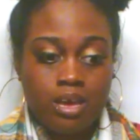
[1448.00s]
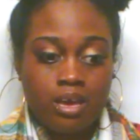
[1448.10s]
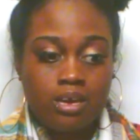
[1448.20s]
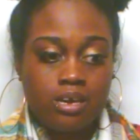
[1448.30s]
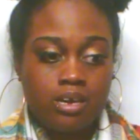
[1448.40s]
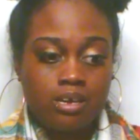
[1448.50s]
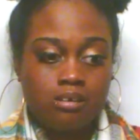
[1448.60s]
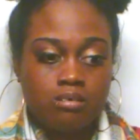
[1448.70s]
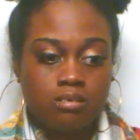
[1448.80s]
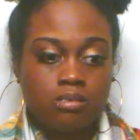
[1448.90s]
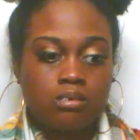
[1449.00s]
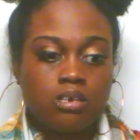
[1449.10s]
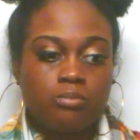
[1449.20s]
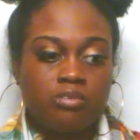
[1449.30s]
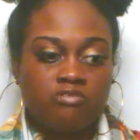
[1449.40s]
He stood
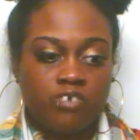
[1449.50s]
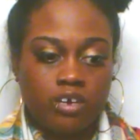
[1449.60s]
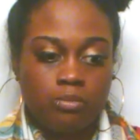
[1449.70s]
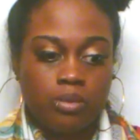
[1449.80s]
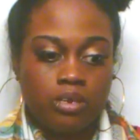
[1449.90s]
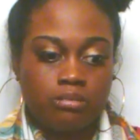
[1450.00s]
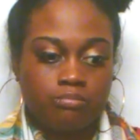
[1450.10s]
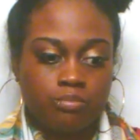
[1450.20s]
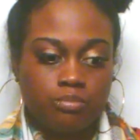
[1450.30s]
up in front of me